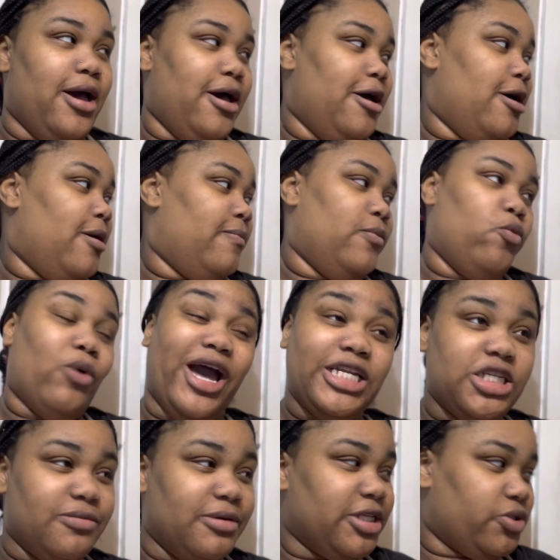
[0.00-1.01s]
um,
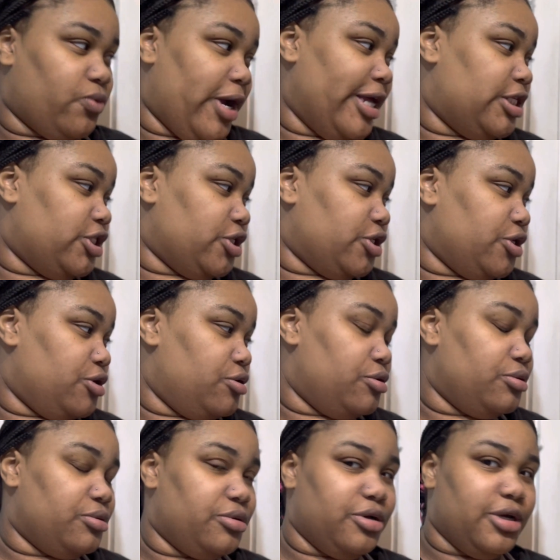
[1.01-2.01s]
watching Miss
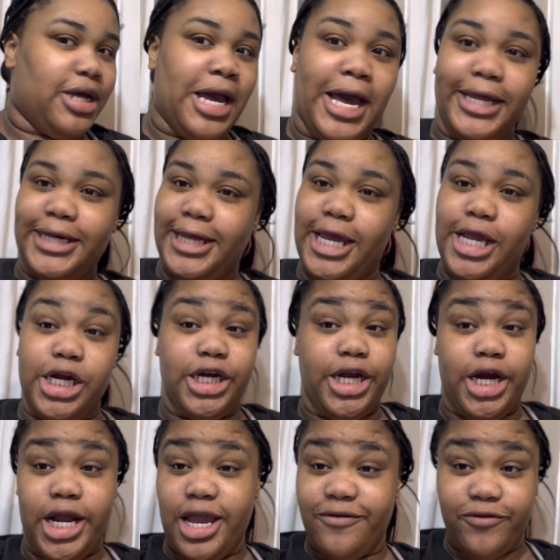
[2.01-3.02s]
Rachel, kinda here,
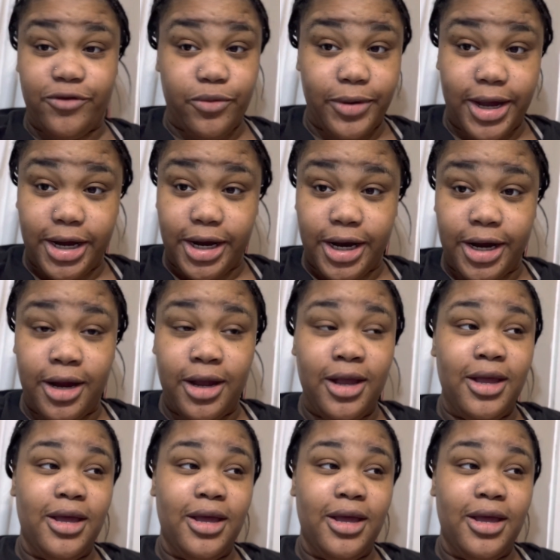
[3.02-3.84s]
there, everywhere.